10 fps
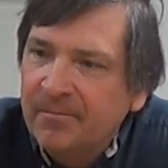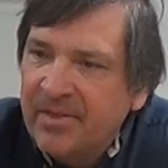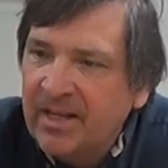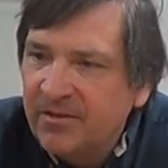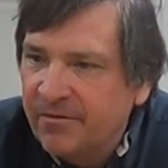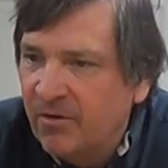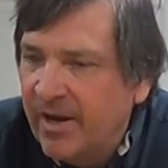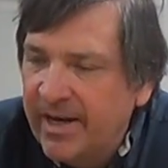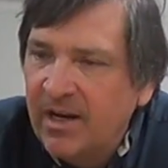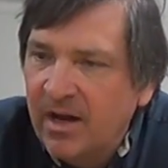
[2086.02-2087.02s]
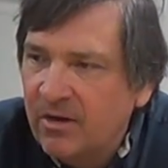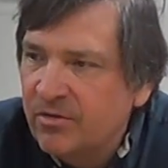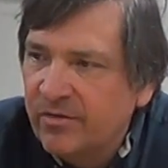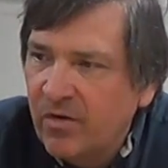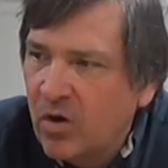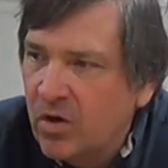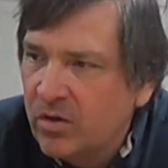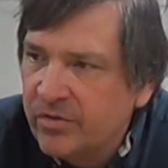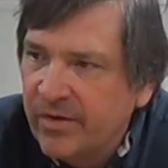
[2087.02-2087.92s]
That's for headliners of cars